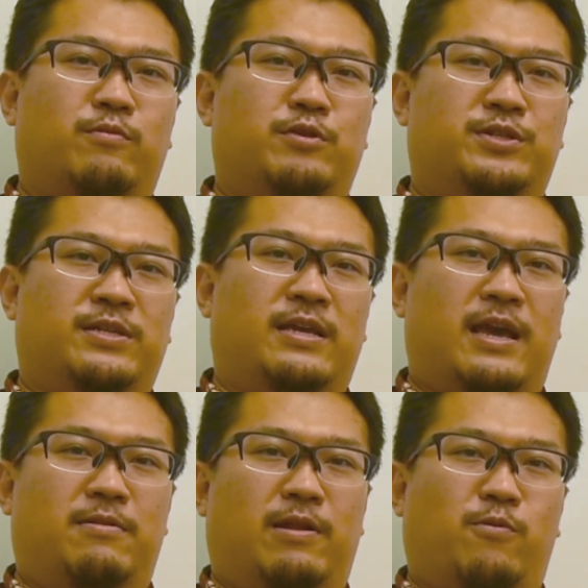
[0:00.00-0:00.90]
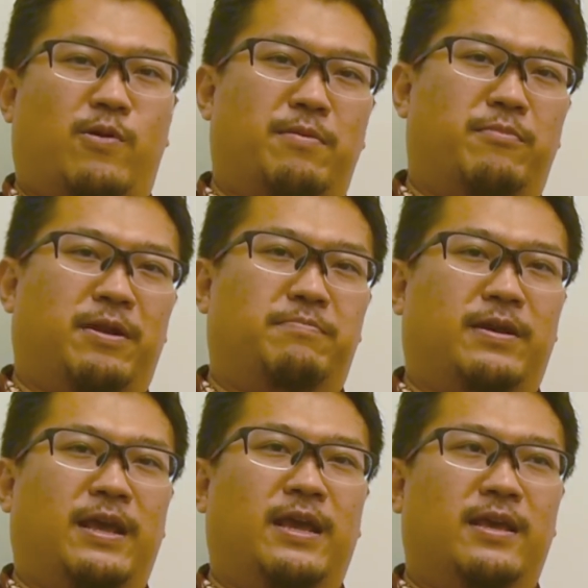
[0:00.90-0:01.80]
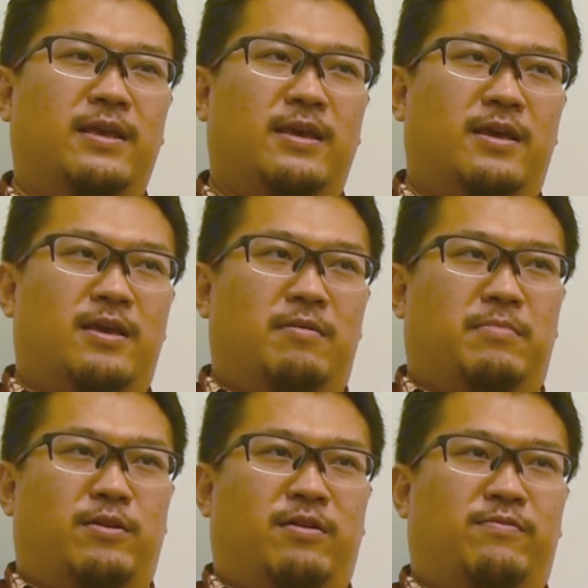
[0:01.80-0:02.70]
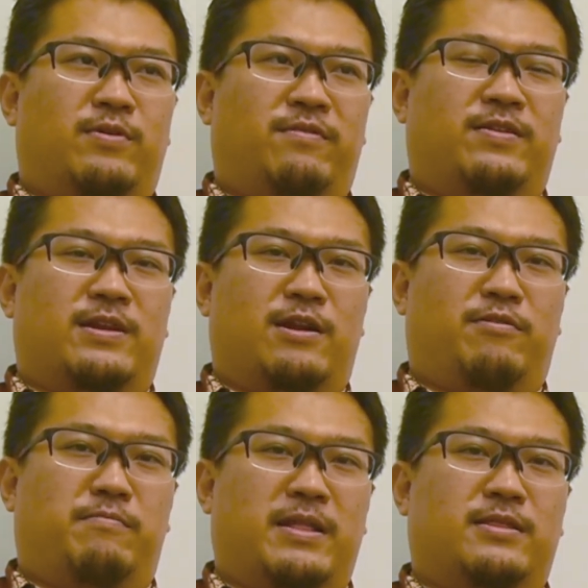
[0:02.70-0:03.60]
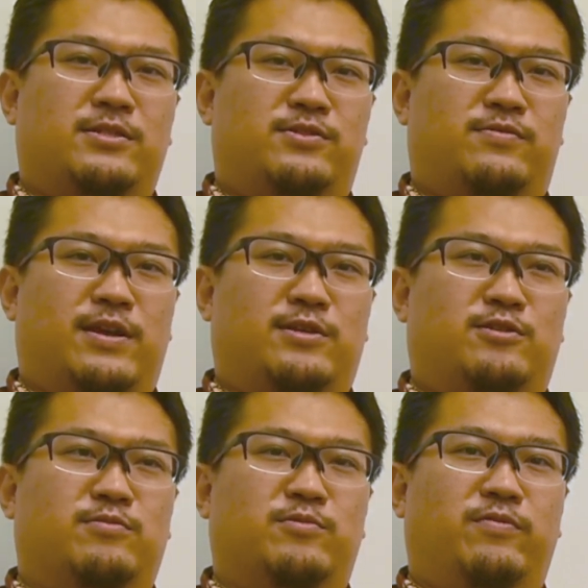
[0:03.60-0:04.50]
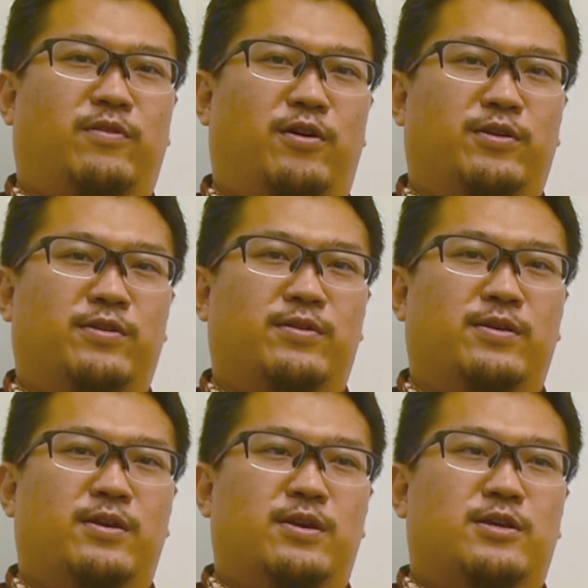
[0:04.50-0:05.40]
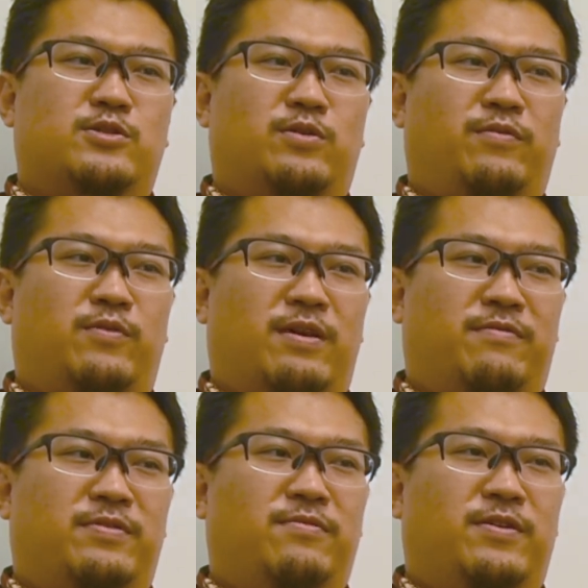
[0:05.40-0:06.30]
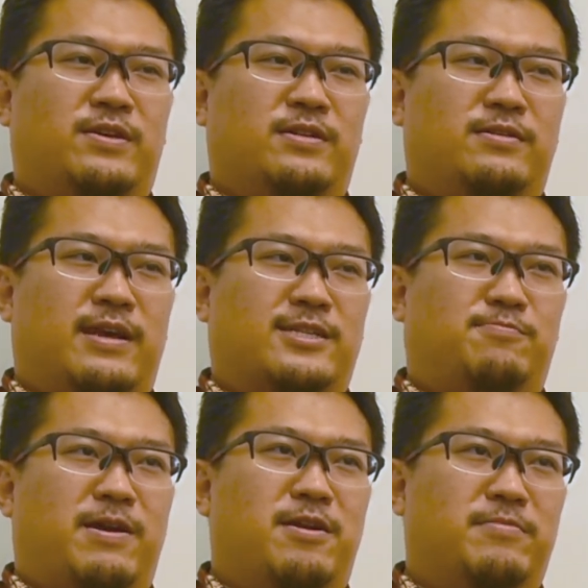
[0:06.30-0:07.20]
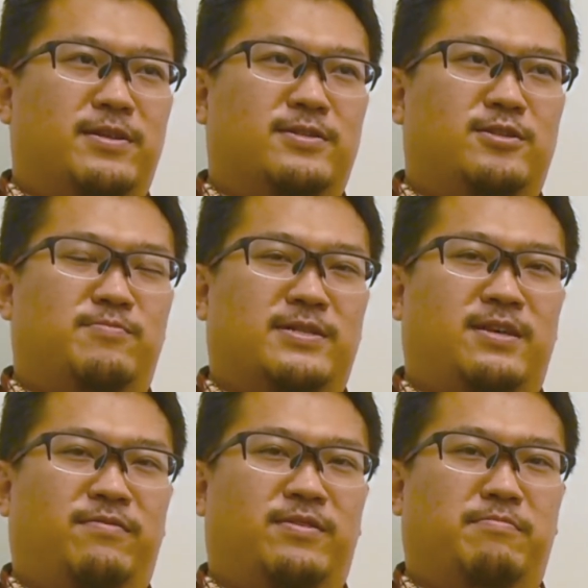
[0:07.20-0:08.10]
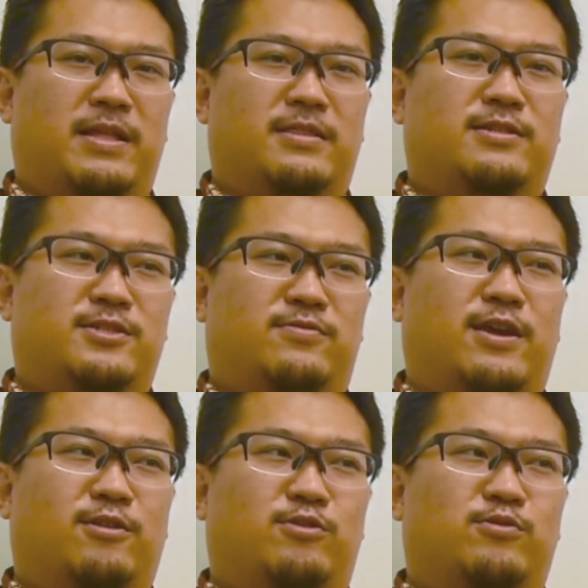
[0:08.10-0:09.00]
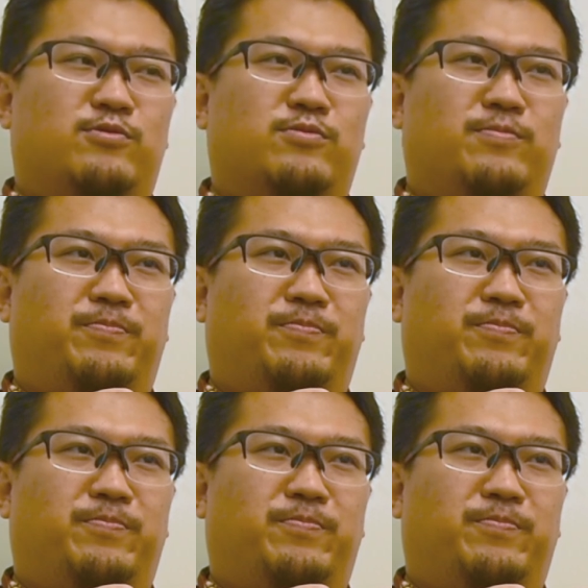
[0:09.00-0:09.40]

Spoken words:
We usually had like 1 bread per day, but you have to have that kind of mental strength to move on. So if you have difficult experiments, you must have the mental strength to